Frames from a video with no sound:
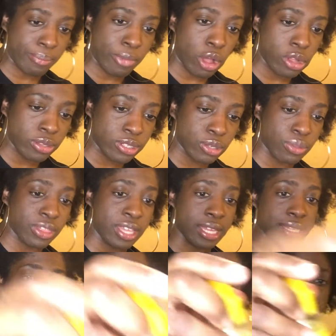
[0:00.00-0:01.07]
Also
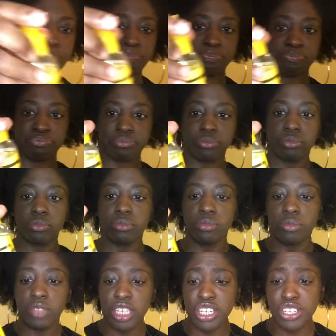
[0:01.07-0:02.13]
this
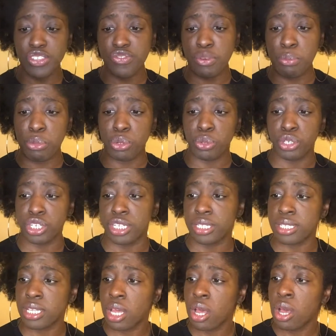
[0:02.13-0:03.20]
is from Motion's